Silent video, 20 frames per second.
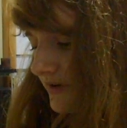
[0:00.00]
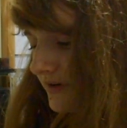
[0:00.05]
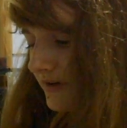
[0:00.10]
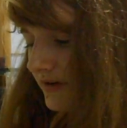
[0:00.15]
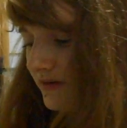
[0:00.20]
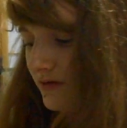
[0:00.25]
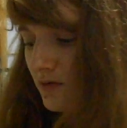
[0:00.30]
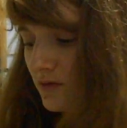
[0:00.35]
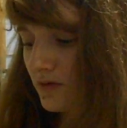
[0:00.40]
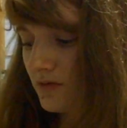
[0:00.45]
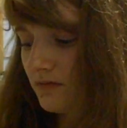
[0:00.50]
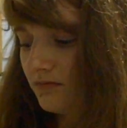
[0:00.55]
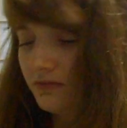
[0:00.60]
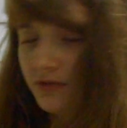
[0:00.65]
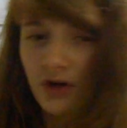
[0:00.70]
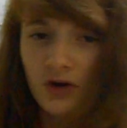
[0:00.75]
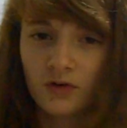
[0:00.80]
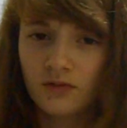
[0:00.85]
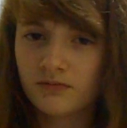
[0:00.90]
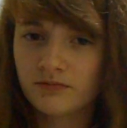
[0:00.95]
They're in
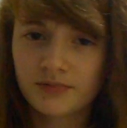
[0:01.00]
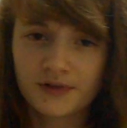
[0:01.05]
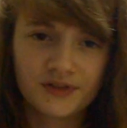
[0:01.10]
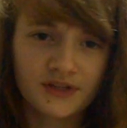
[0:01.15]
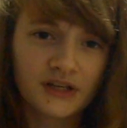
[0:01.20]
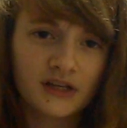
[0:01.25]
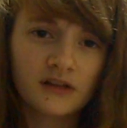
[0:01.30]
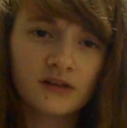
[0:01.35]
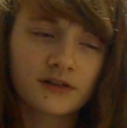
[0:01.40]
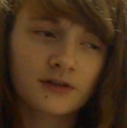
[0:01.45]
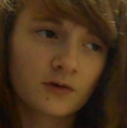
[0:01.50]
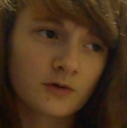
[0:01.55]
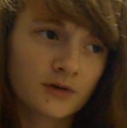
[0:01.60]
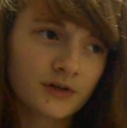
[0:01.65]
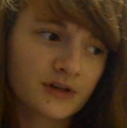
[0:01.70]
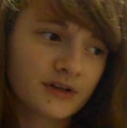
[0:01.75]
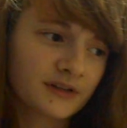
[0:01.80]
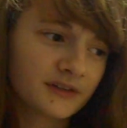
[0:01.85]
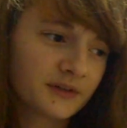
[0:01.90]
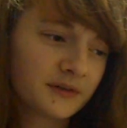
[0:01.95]
no particular
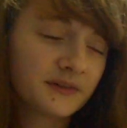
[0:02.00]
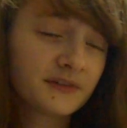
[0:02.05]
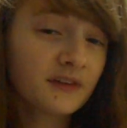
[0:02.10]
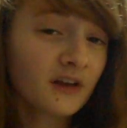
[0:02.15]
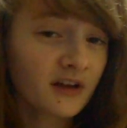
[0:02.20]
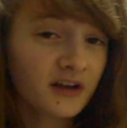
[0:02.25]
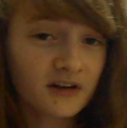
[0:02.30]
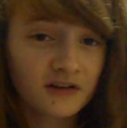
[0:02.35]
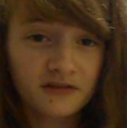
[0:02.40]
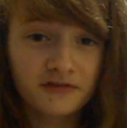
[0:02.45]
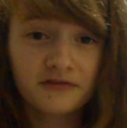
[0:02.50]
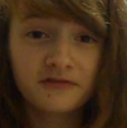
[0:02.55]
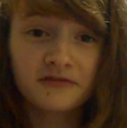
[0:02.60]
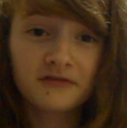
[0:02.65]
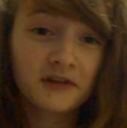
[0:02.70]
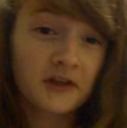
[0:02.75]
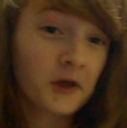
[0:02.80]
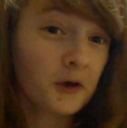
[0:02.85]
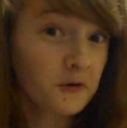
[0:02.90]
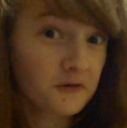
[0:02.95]
order, so it's not going to
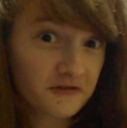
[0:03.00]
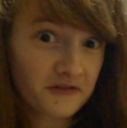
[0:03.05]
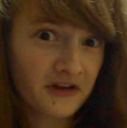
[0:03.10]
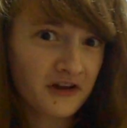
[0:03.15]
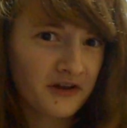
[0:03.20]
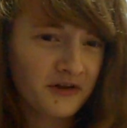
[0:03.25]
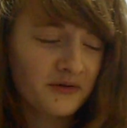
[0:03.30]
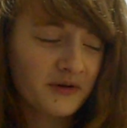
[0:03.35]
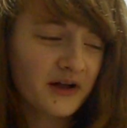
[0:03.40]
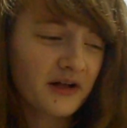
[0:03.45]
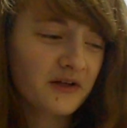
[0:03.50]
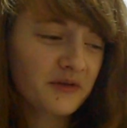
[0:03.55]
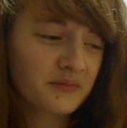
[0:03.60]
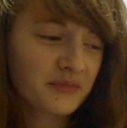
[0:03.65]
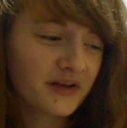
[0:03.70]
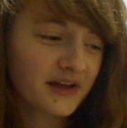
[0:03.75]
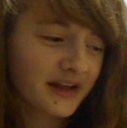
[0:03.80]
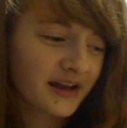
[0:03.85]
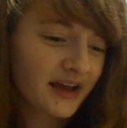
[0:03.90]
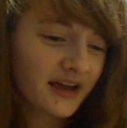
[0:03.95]
flow very well,
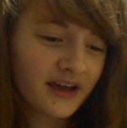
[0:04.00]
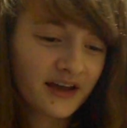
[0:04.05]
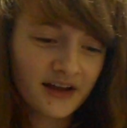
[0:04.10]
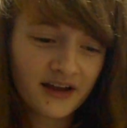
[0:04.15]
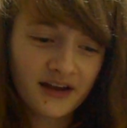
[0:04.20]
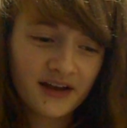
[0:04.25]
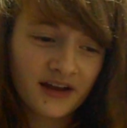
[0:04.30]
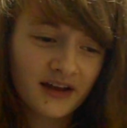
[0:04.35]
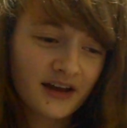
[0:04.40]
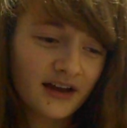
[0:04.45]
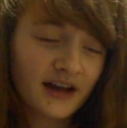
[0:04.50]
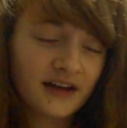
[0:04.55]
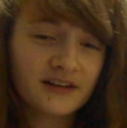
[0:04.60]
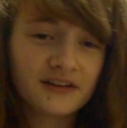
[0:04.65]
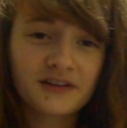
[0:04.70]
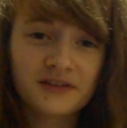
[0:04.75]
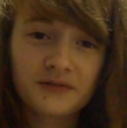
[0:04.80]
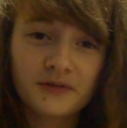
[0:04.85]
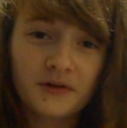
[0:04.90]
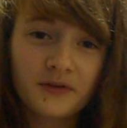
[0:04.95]
but I
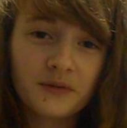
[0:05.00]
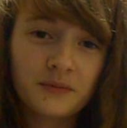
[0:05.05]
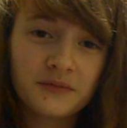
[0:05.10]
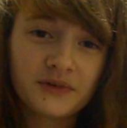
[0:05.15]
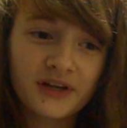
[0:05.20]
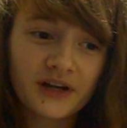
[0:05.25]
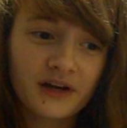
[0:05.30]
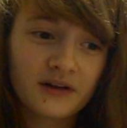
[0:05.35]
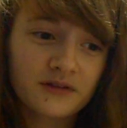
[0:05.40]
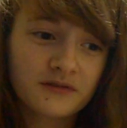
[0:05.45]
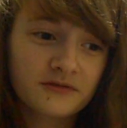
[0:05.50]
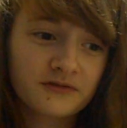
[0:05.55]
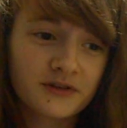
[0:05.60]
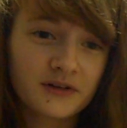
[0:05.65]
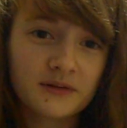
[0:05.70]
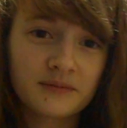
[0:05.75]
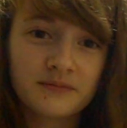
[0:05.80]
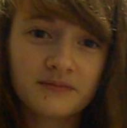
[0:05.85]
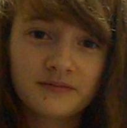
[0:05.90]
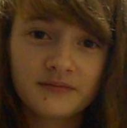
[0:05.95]
just wrote them down
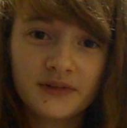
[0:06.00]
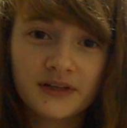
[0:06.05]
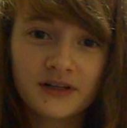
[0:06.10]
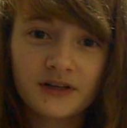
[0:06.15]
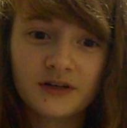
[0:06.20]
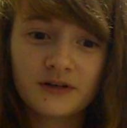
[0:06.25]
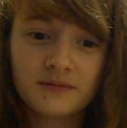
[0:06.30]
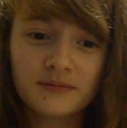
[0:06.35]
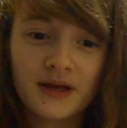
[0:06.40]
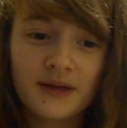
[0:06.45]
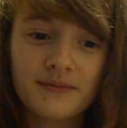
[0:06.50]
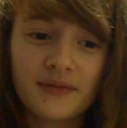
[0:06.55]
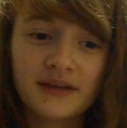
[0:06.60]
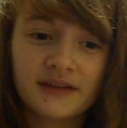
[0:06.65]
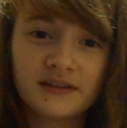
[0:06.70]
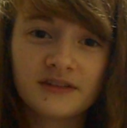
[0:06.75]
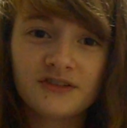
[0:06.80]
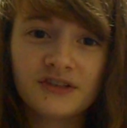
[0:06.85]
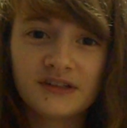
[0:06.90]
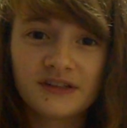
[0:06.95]
from, my
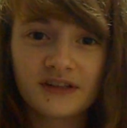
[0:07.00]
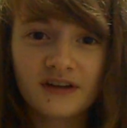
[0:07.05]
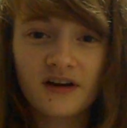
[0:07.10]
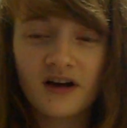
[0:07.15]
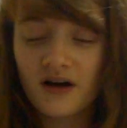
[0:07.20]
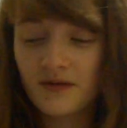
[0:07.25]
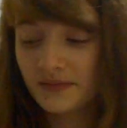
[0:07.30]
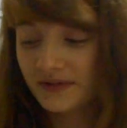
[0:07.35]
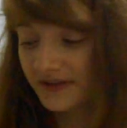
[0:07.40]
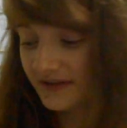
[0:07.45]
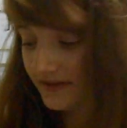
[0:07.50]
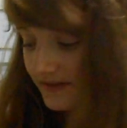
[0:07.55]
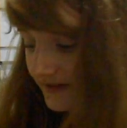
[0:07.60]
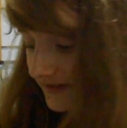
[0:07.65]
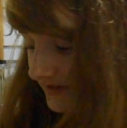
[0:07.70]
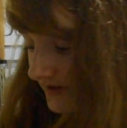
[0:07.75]
messages and comments and